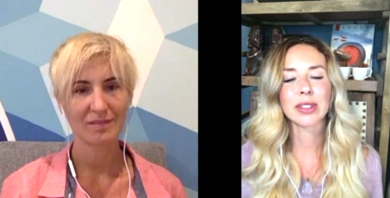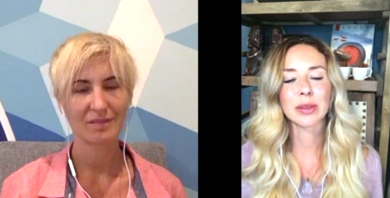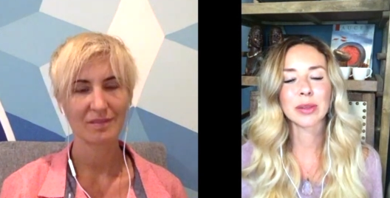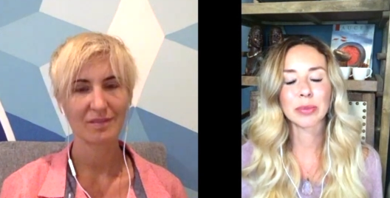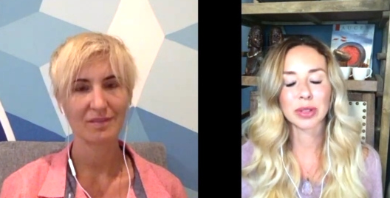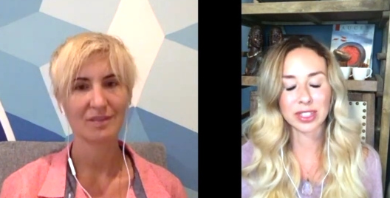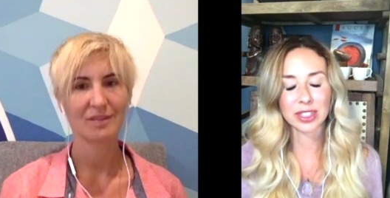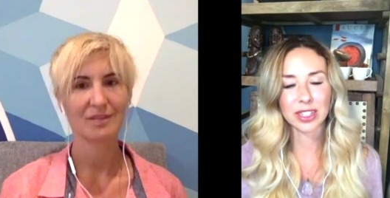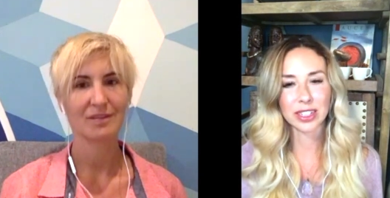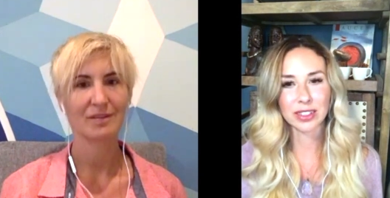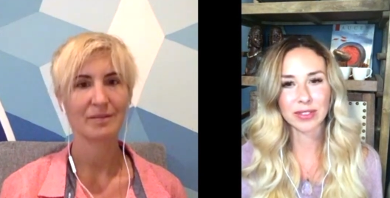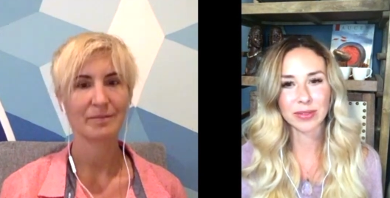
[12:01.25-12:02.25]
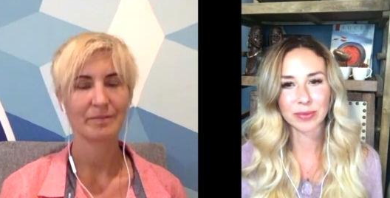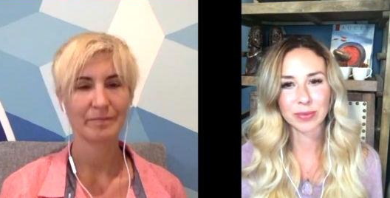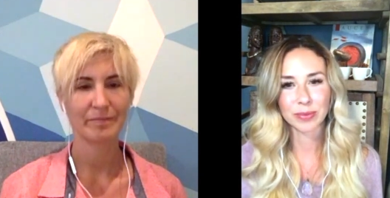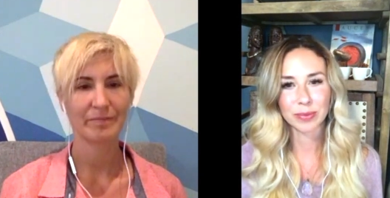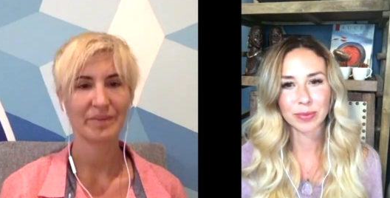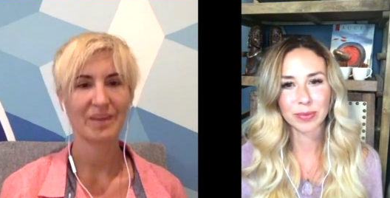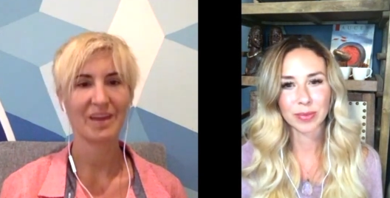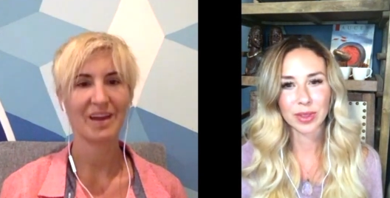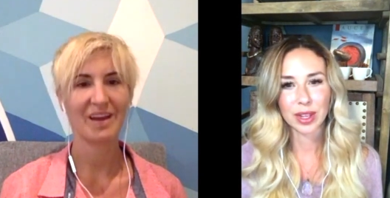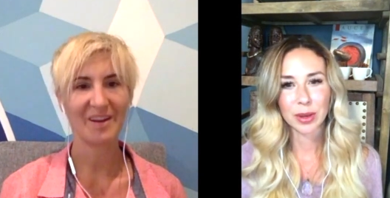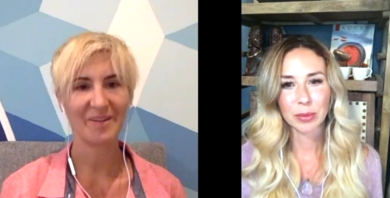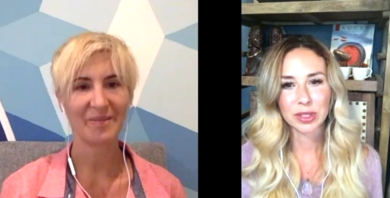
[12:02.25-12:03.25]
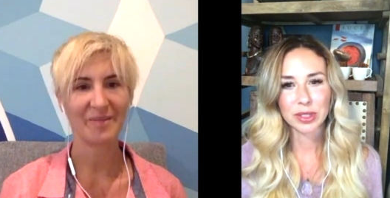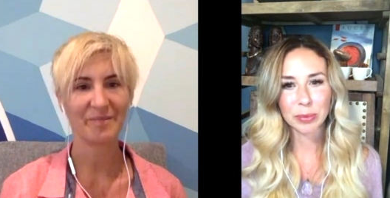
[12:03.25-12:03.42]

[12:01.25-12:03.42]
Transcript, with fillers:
Speaker 1: simplicity. Yeah.